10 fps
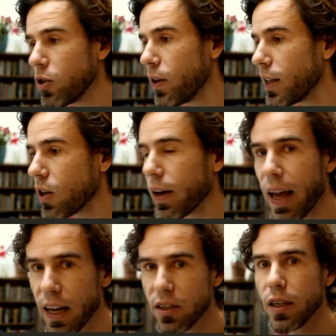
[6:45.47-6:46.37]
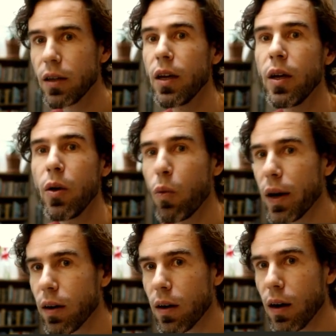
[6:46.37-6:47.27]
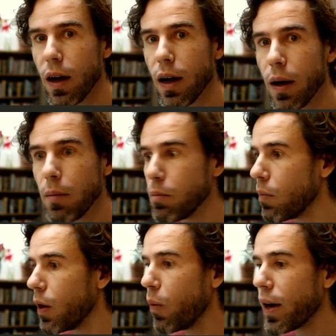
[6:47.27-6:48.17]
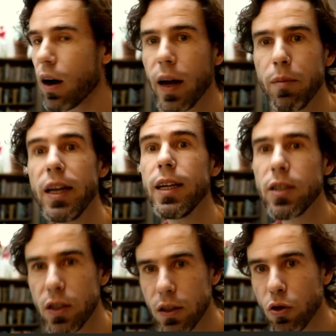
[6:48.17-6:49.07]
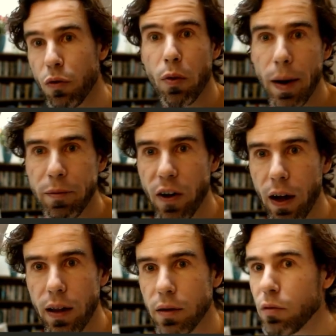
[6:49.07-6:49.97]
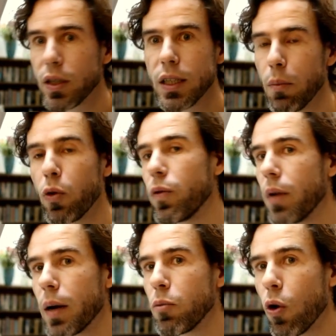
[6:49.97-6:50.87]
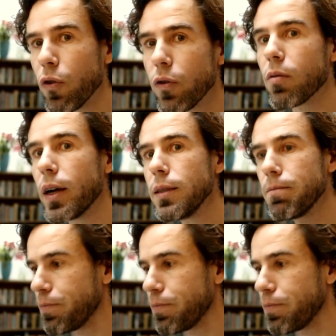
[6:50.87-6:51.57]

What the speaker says: So that's like asking whether I'm an instance of a reptile, for example. I'm not, right?